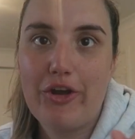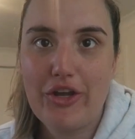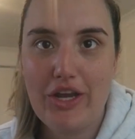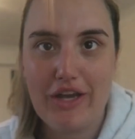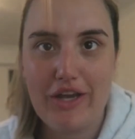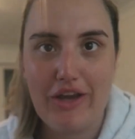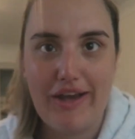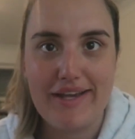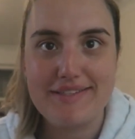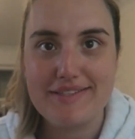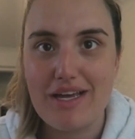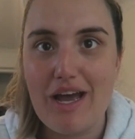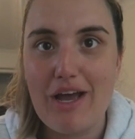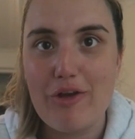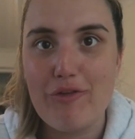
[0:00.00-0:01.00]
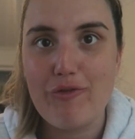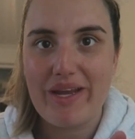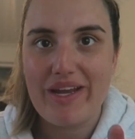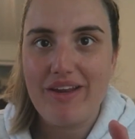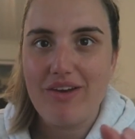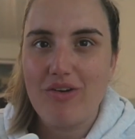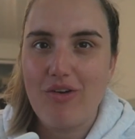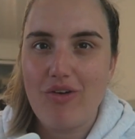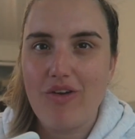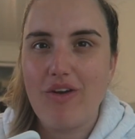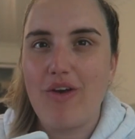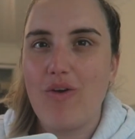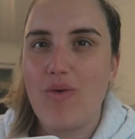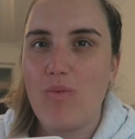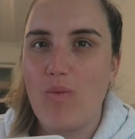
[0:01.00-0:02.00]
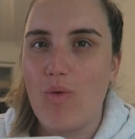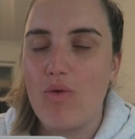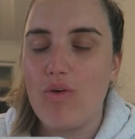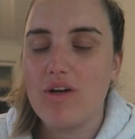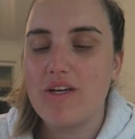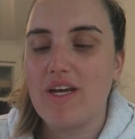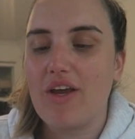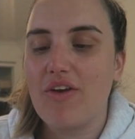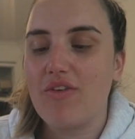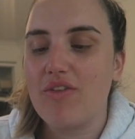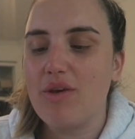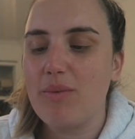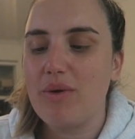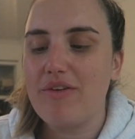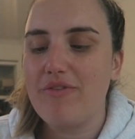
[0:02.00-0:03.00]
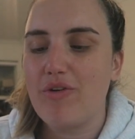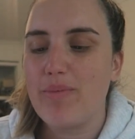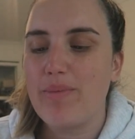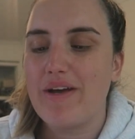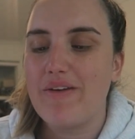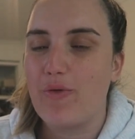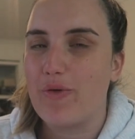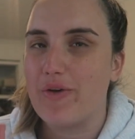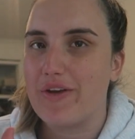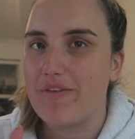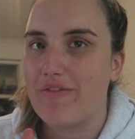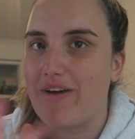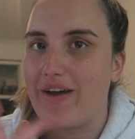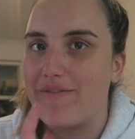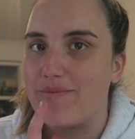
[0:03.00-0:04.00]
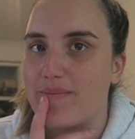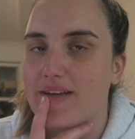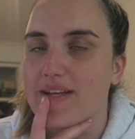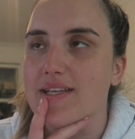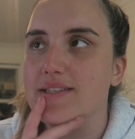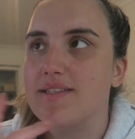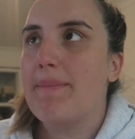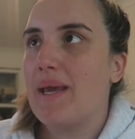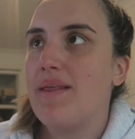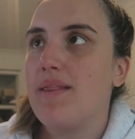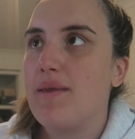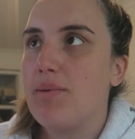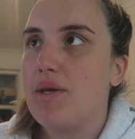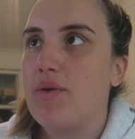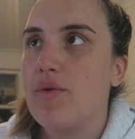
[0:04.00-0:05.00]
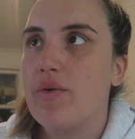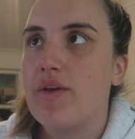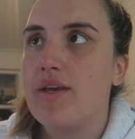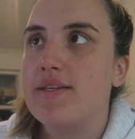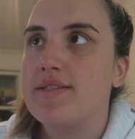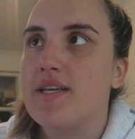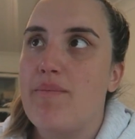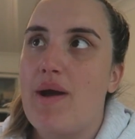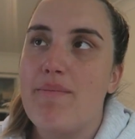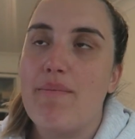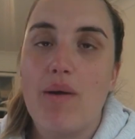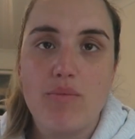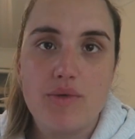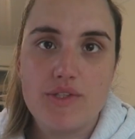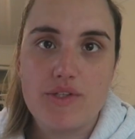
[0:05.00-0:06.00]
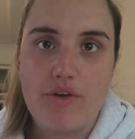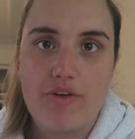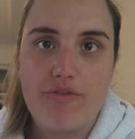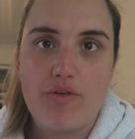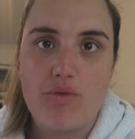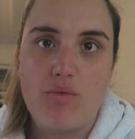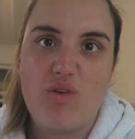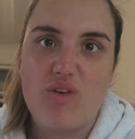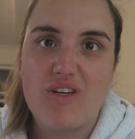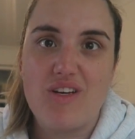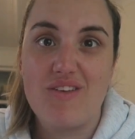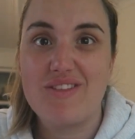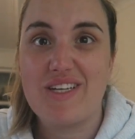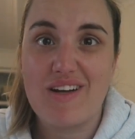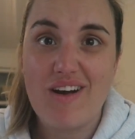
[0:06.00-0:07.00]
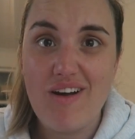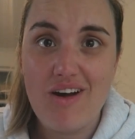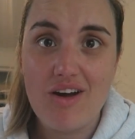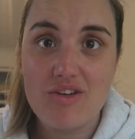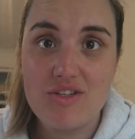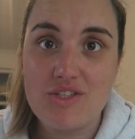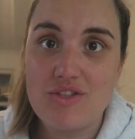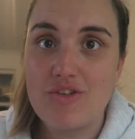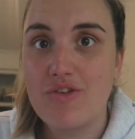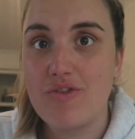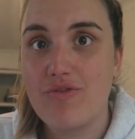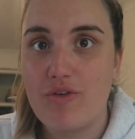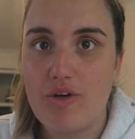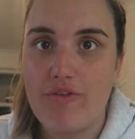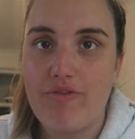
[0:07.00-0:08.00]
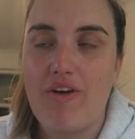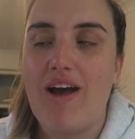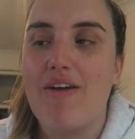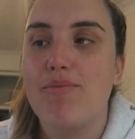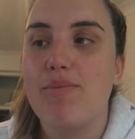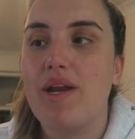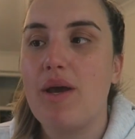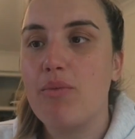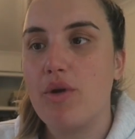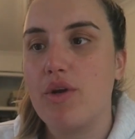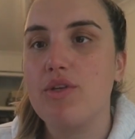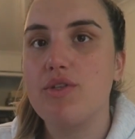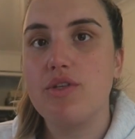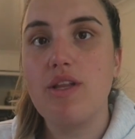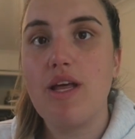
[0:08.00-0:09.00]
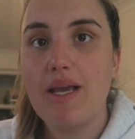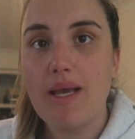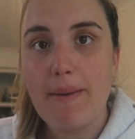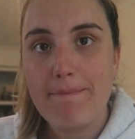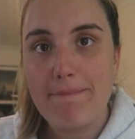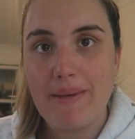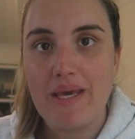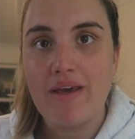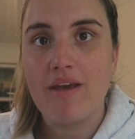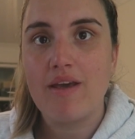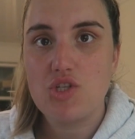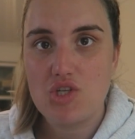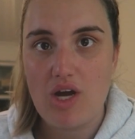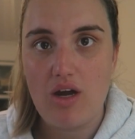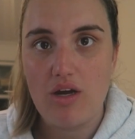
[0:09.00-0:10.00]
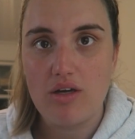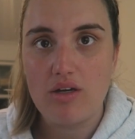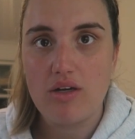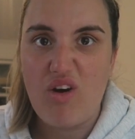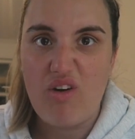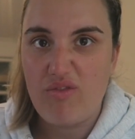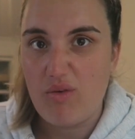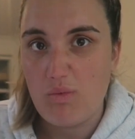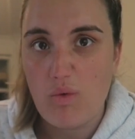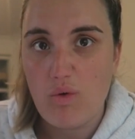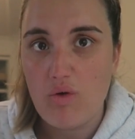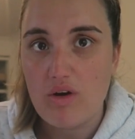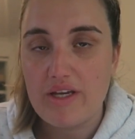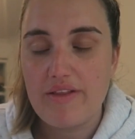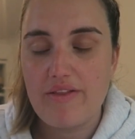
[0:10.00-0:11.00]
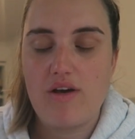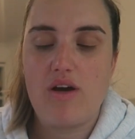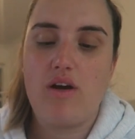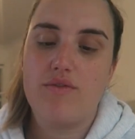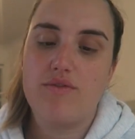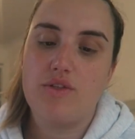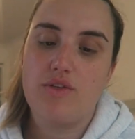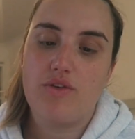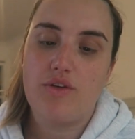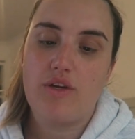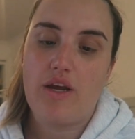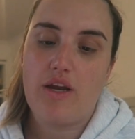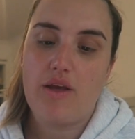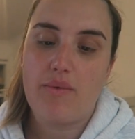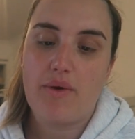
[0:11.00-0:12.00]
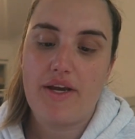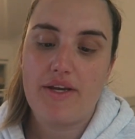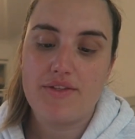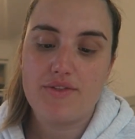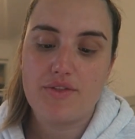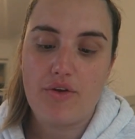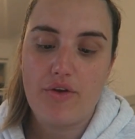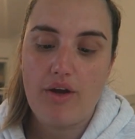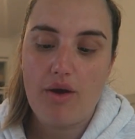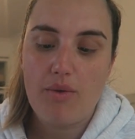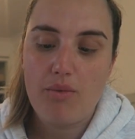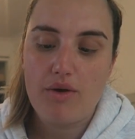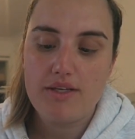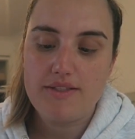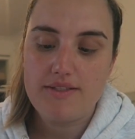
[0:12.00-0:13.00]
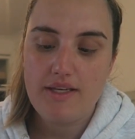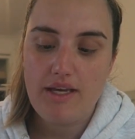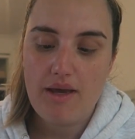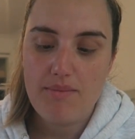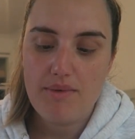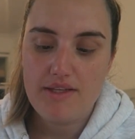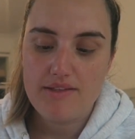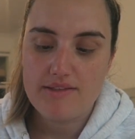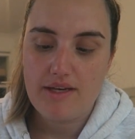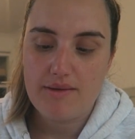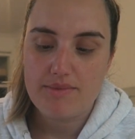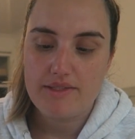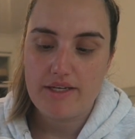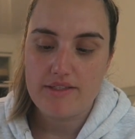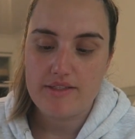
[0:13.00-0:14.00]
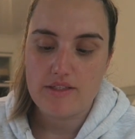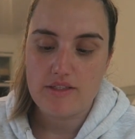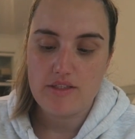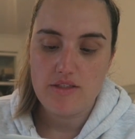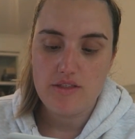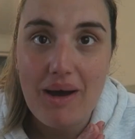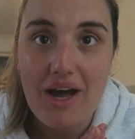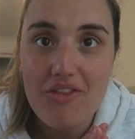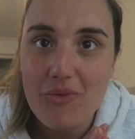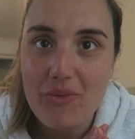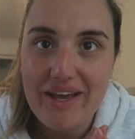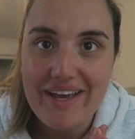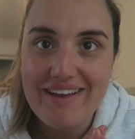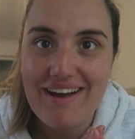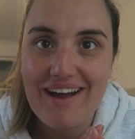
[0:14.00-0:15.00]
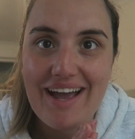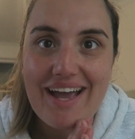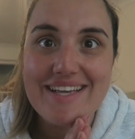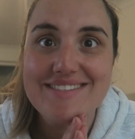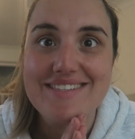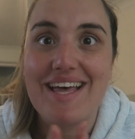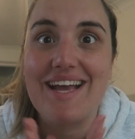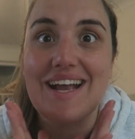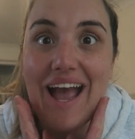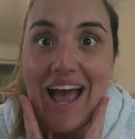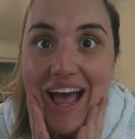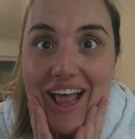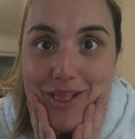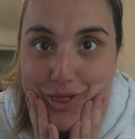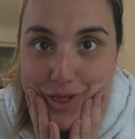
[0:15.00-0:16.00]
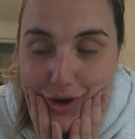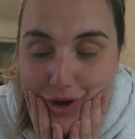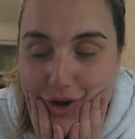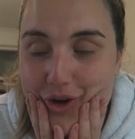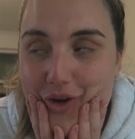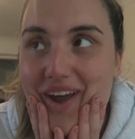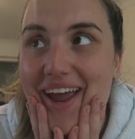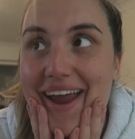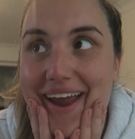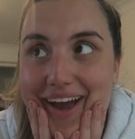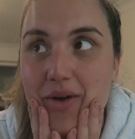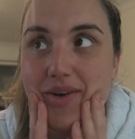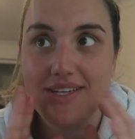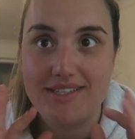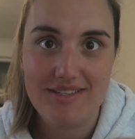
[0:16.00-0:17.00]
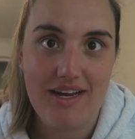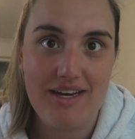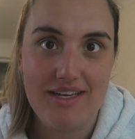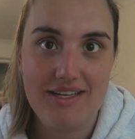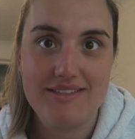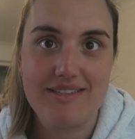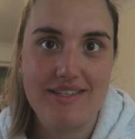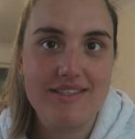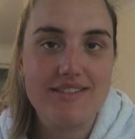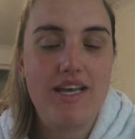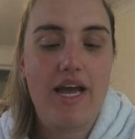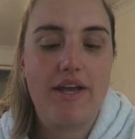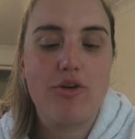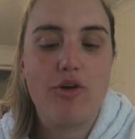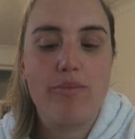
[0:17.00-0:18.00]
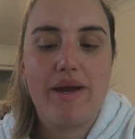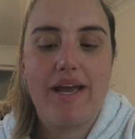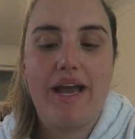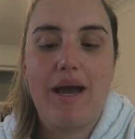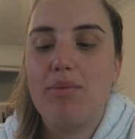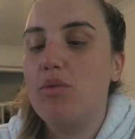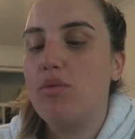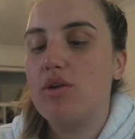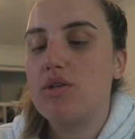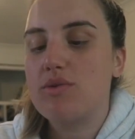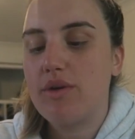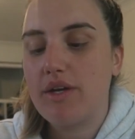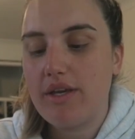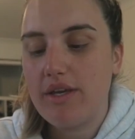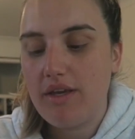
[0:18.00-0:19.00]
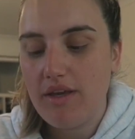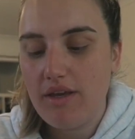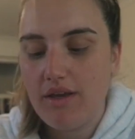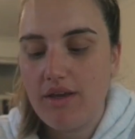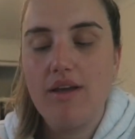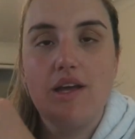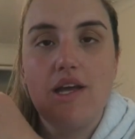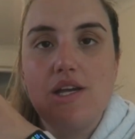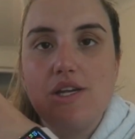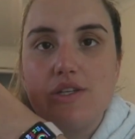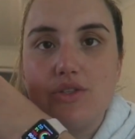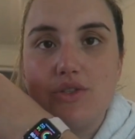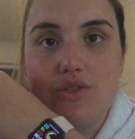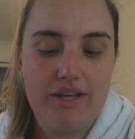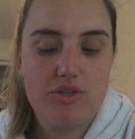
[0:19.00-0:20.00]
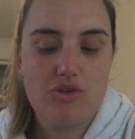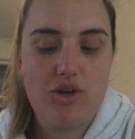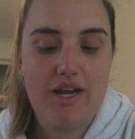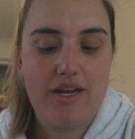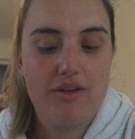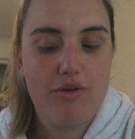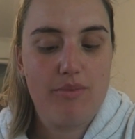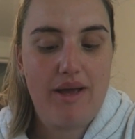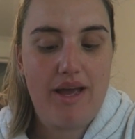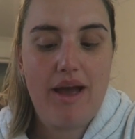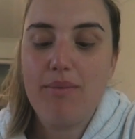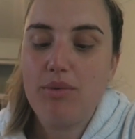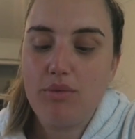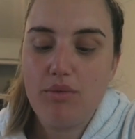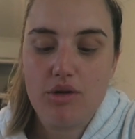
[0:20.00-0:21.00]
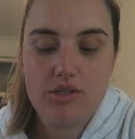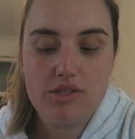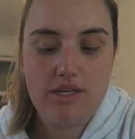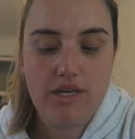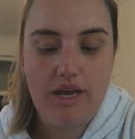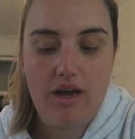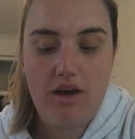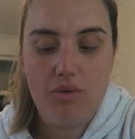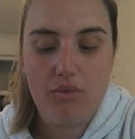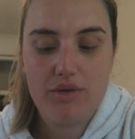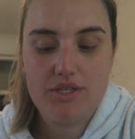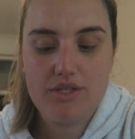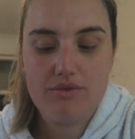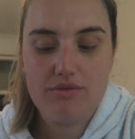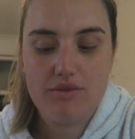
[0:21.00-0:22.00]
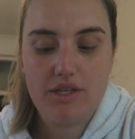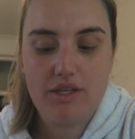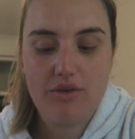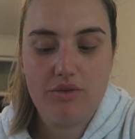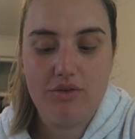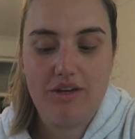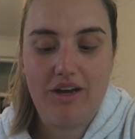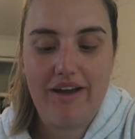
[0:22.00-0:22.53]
Okay guys, I've been on a walk and I only went for about 45 minutes, mainly because my mum was going for a walk and I was like, oh, I'll just do 45, but I want to do like a big chunk of a walk in the afternoon anyway. So I want to see how many steps I did. By the way guys, like hello, how exciting is this? I got my Apple Watch working, so we can track it on my Apple Watch now, which is really good.